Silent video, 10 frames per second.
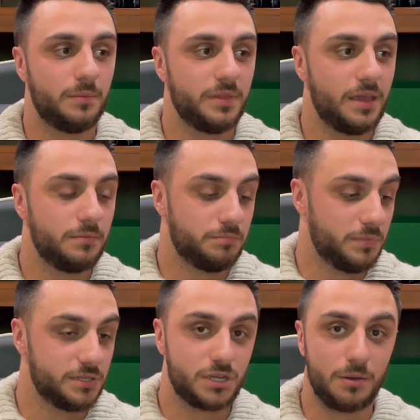
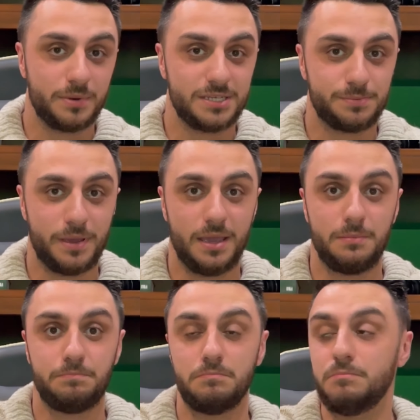These companies
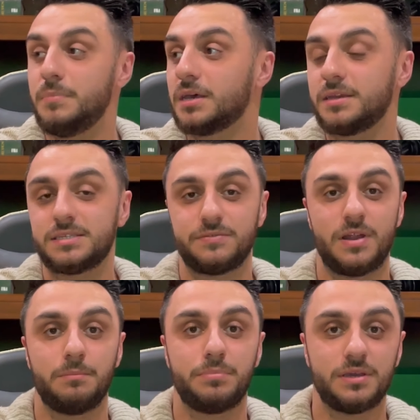pay millions, if
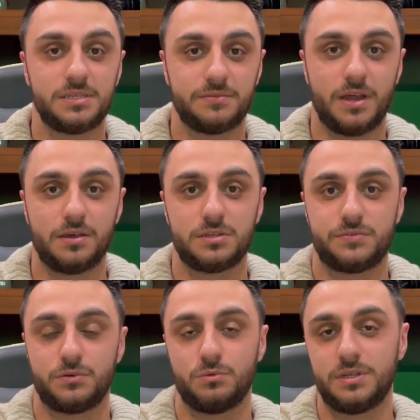not billions of dollars
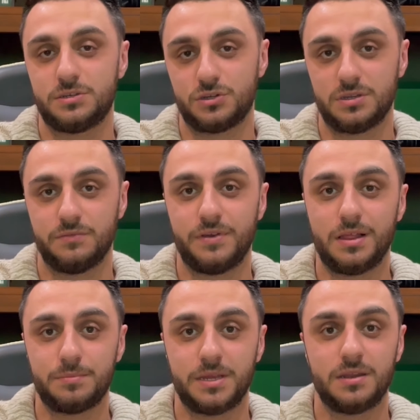for research and
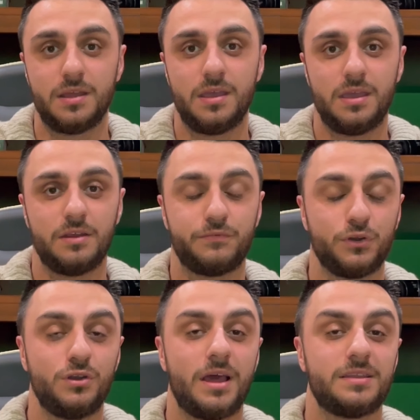development, and for
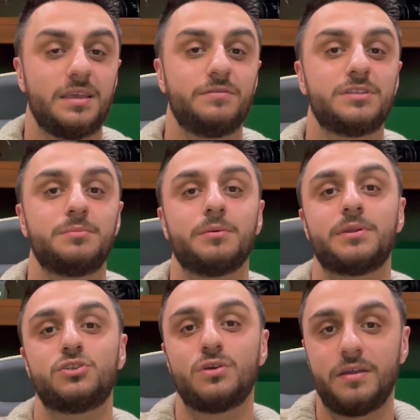you not even to be able
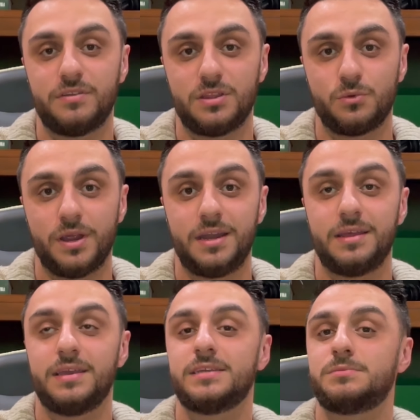to drive in the
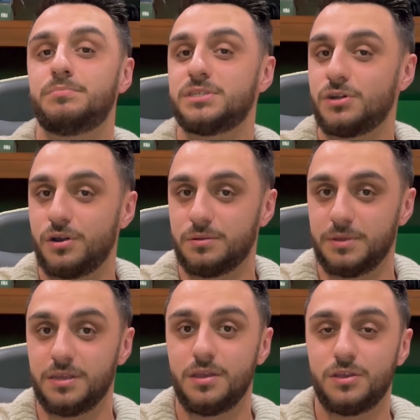rain is bizarre to me.
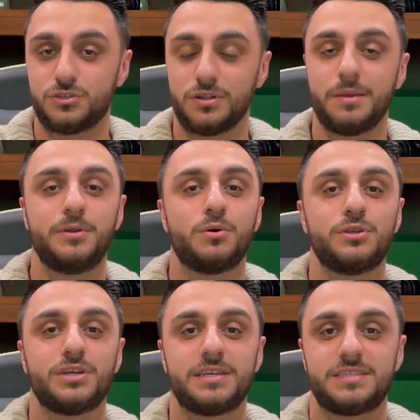So let me know what
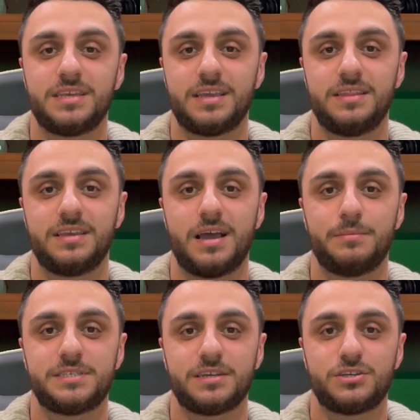you guys think in the
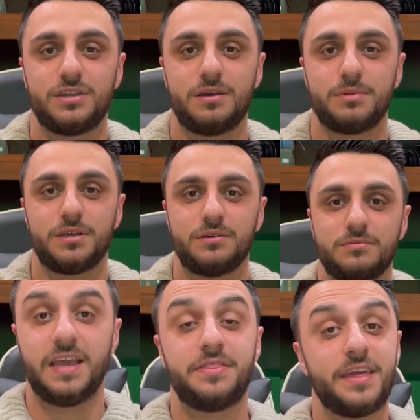comment section down below.
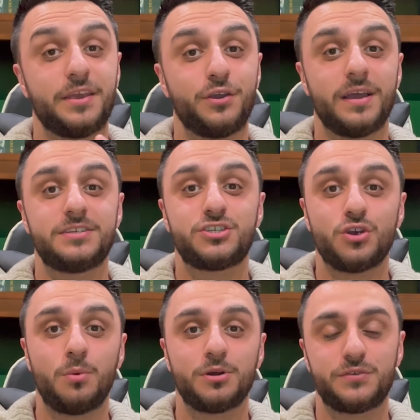And thank you guys
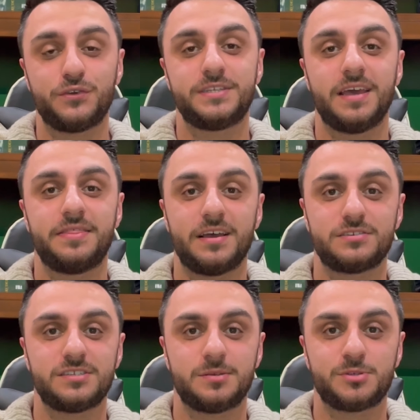so much for
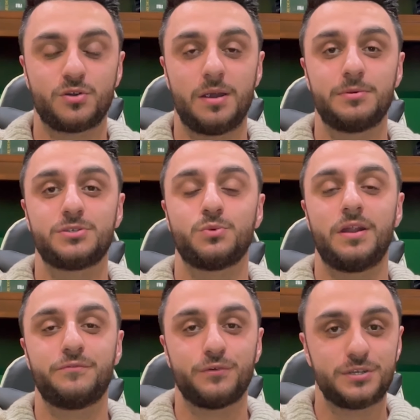10,000 subscribers. When
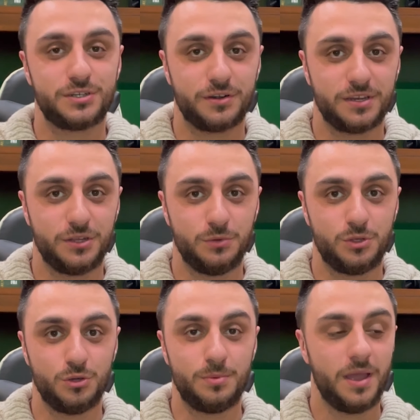I first started
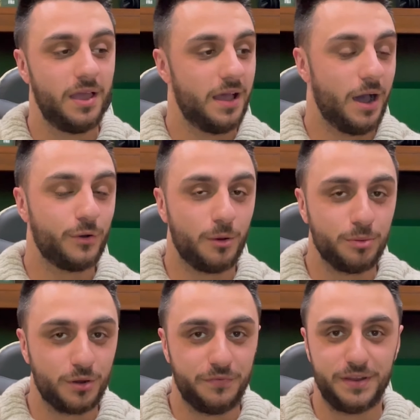YouTube, I would
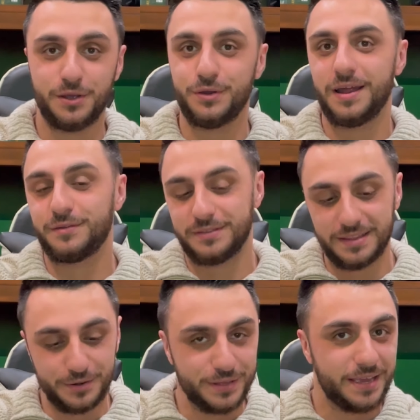upload a video and I would
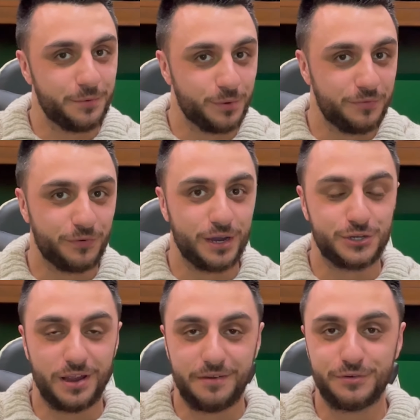literally hit
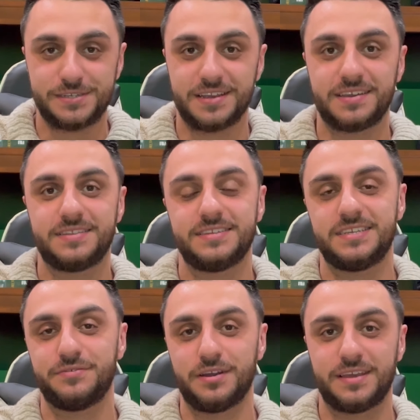refresh every second to see
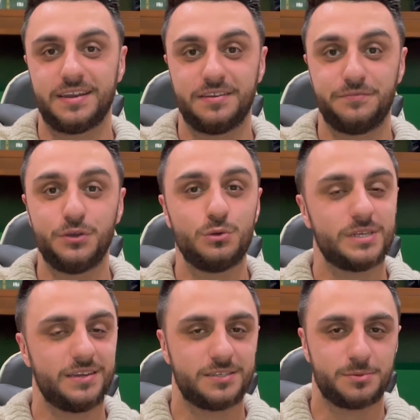if I'd get any views,
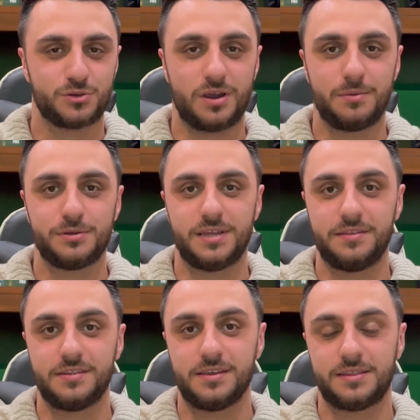any subscribers,
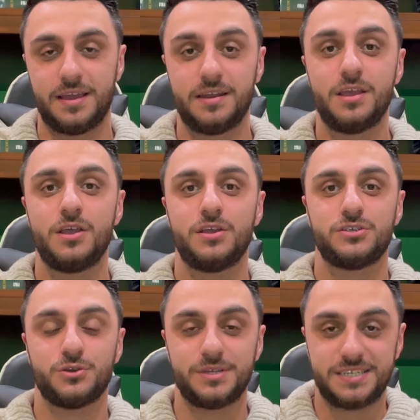anything like that.
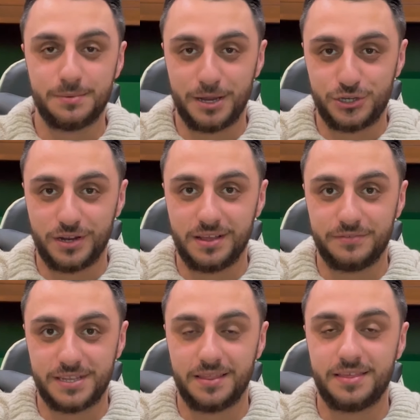So to see my channel
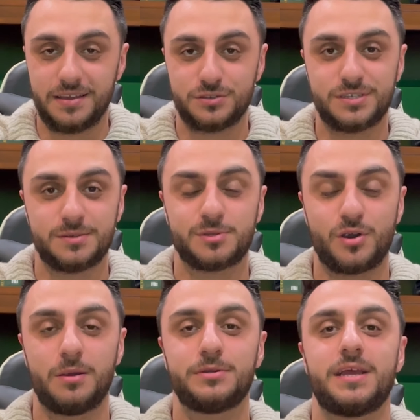have 10,000
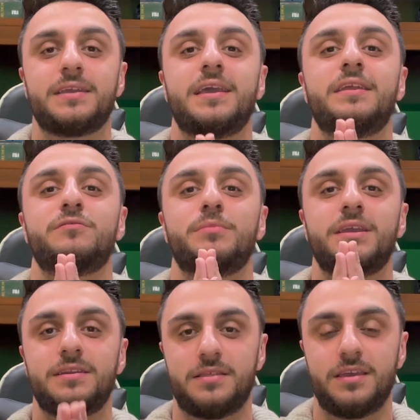subscribers, I can't even
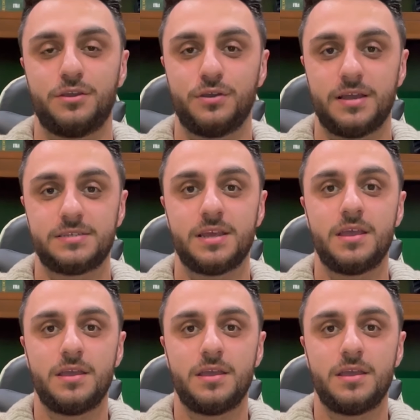begin to thank you guys.